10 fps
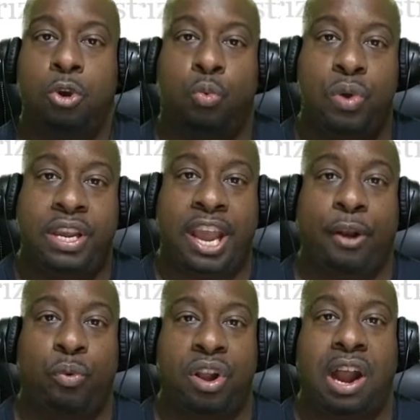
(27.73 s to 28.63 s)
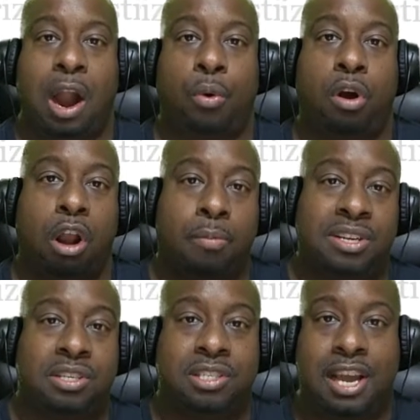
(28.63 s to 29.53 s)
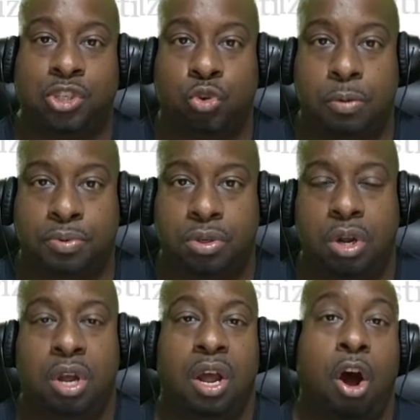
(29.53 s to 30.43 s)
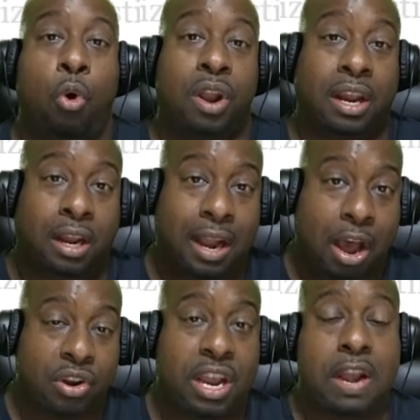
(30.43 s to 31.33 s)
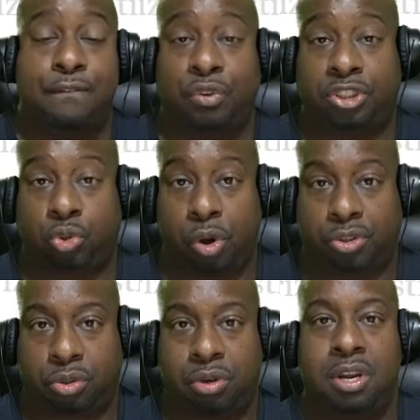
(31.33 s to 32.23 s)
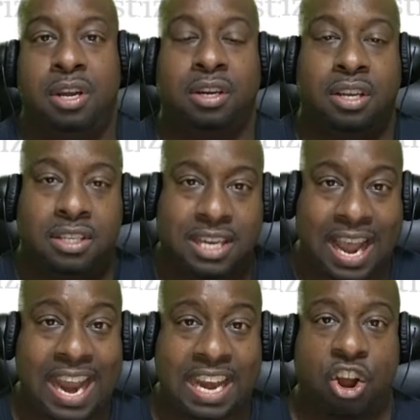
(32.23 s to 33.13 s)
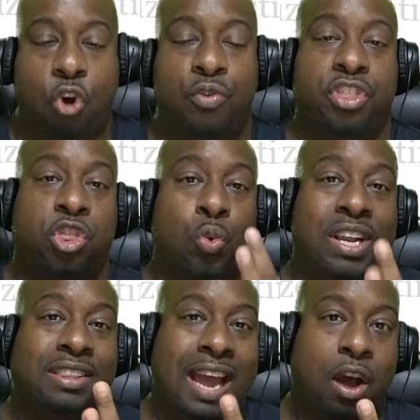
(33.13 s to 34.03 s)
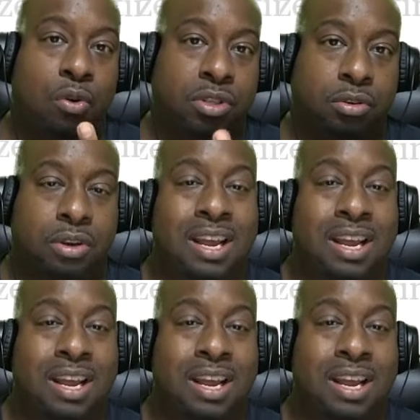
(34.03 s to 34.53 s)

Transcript: we can run our automation test scripts on a cloud infrastructure containing over 3,000